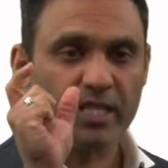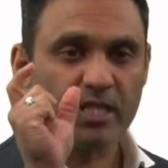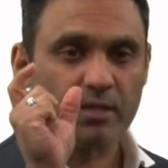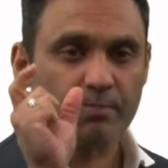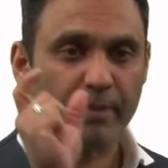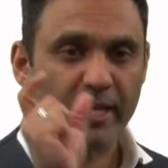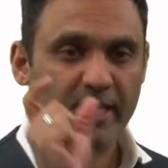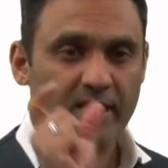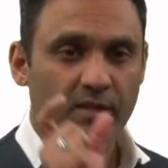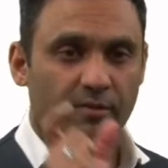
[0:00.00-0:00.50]

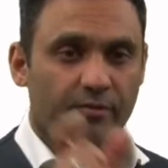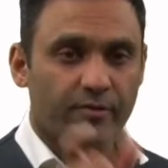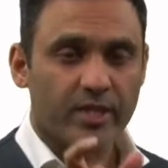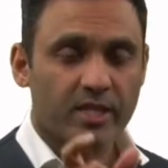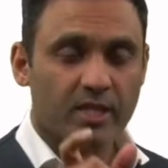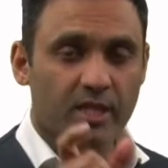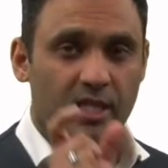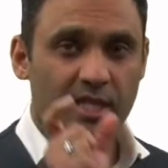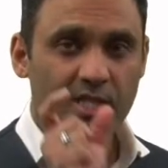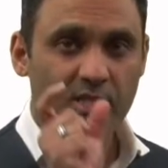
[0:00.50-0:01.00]

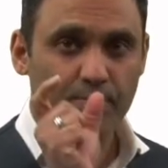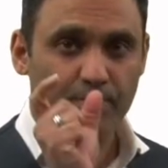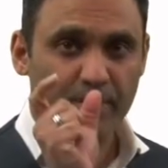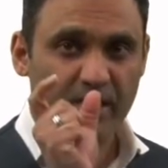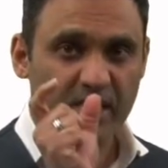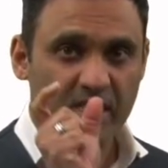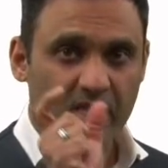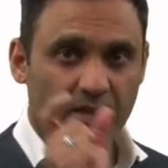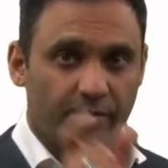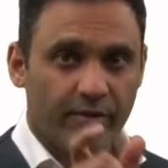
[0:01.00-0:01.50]
specificity,
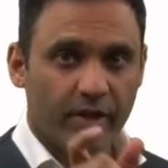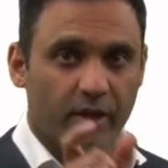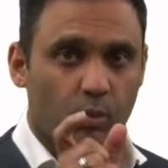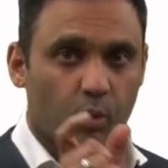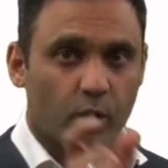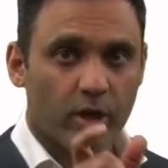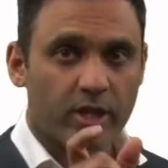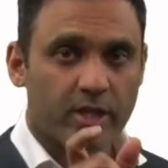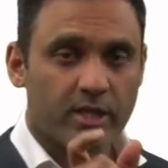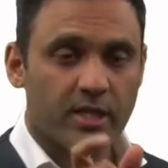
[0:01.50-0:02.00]
specific
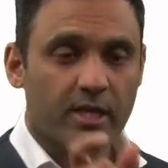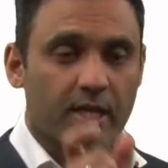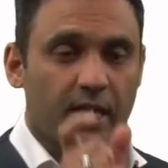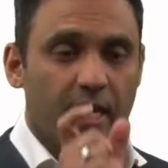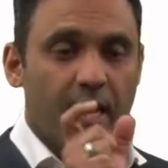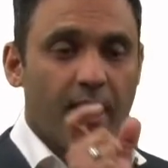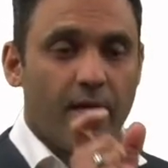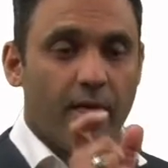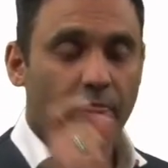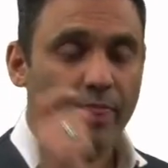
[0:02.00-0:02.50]
words
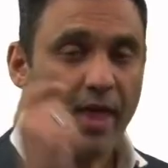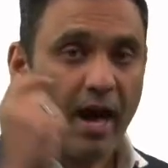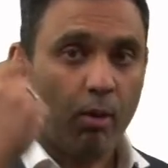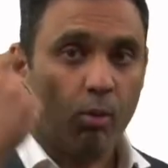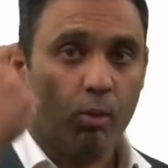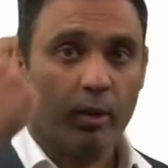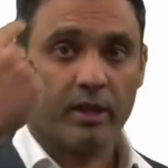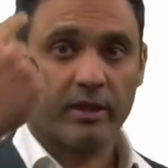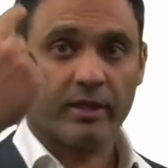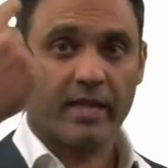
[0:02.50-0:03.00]
that
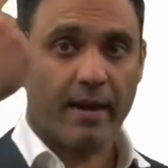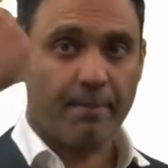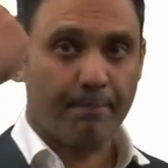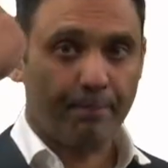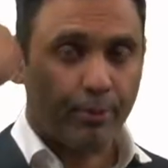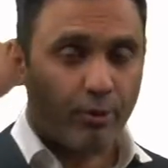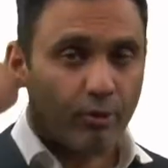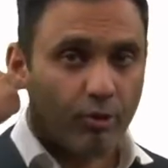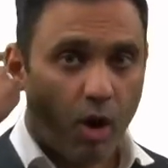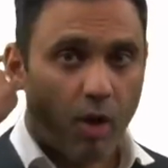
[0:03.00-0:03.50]
will then
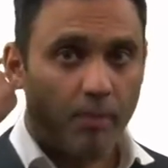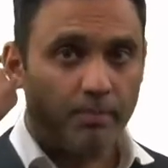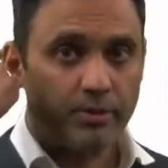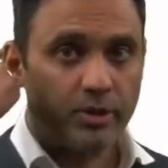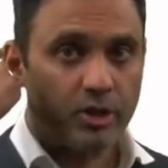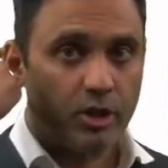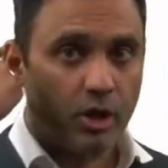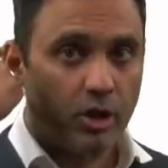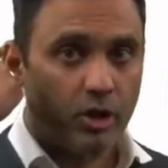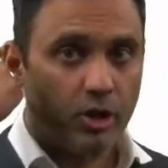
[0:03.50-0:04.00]

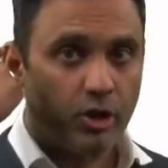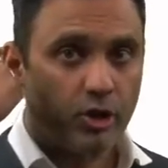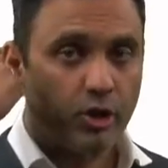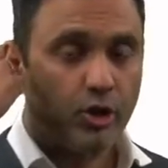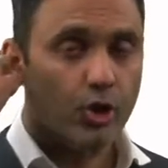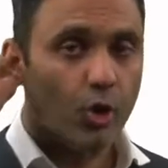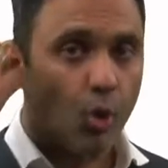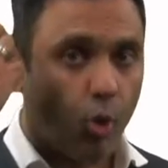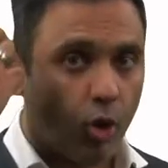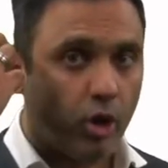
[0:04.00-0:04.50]
prompt
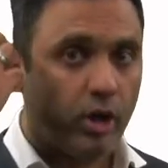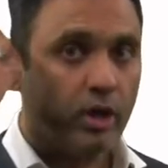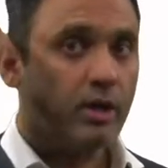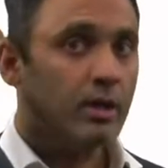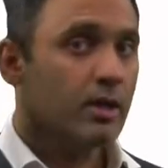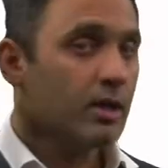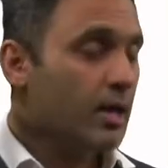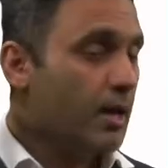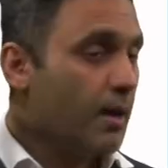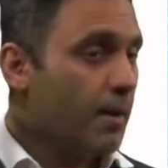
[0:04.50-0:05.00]
your
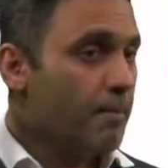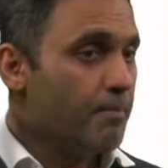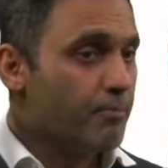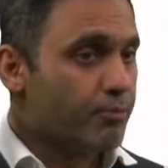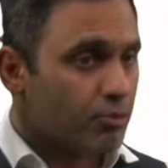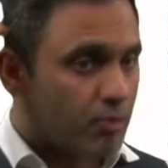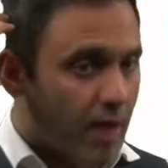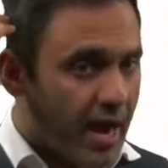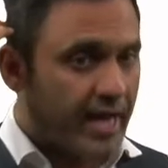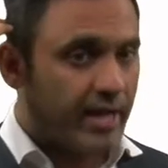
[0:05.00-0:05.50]

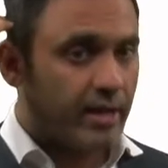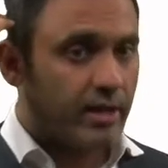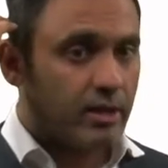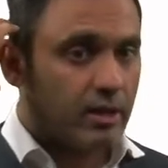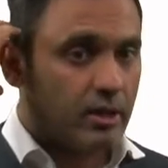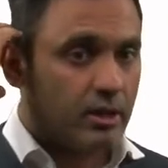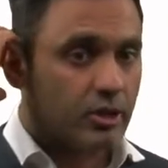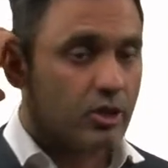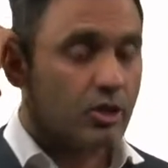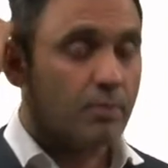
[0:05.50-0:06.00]
brain
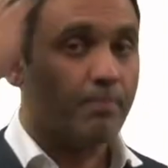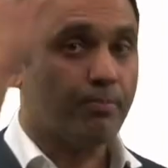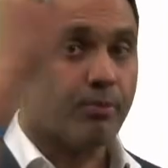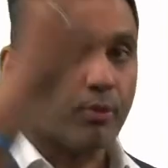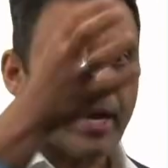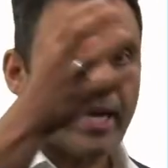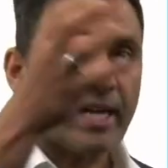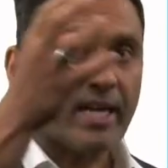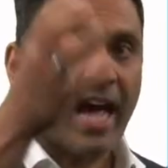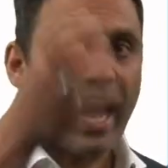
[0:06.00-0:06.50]
to
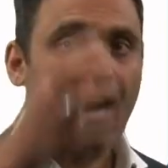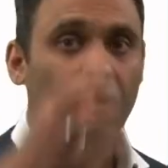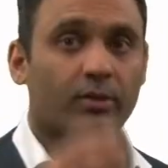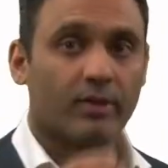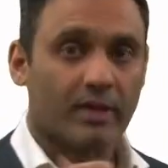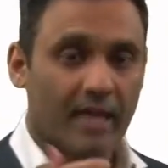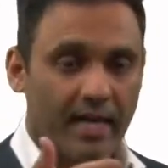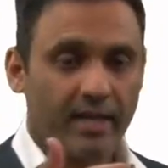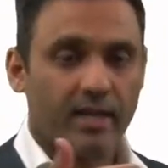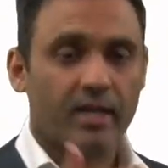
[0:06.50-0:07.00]
bring
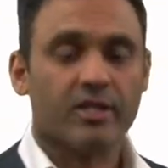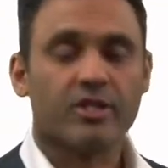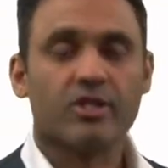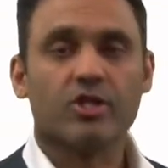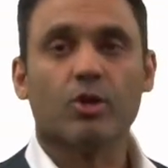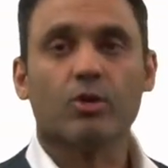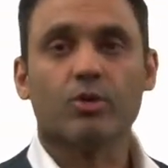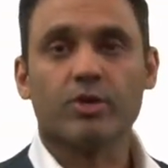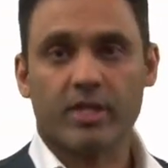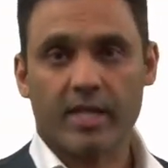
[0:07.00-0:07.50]
out that
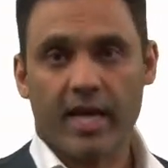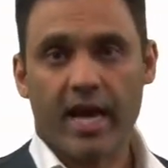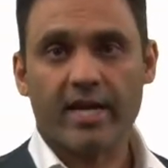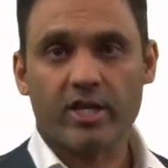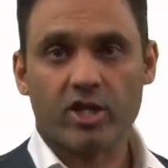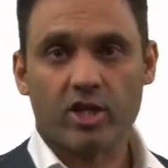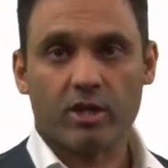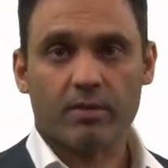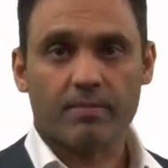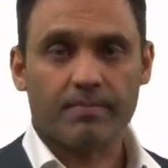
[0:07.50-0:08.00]

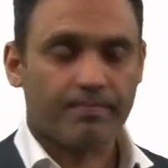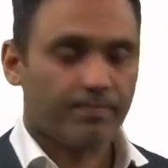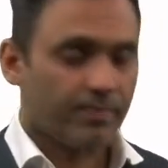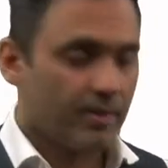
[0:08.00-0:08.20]
association.